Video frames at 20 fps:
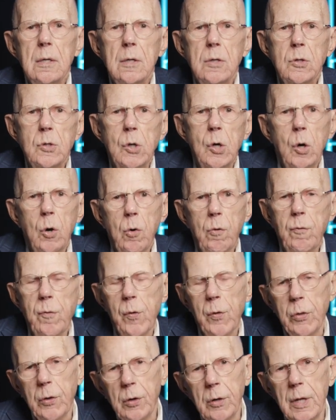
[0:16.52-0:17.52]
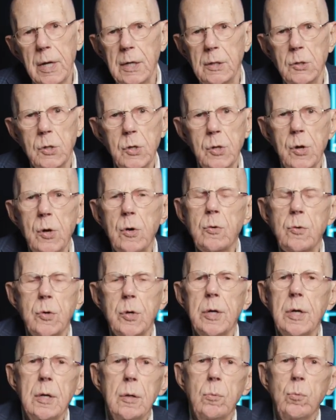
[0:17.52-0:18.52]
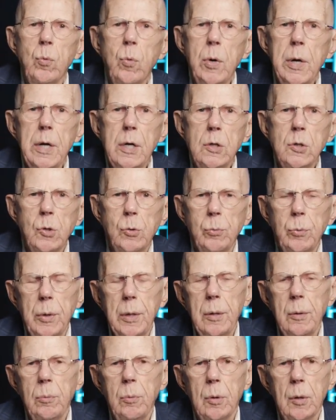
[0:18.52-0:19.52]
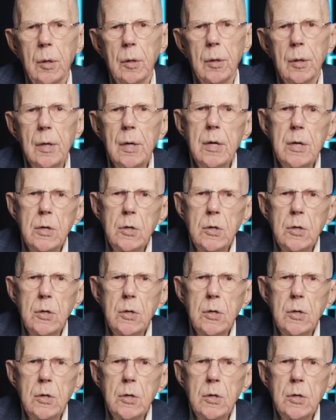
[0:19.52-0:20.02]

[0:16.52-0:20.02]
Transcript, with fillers: So for the next 13 weeks we will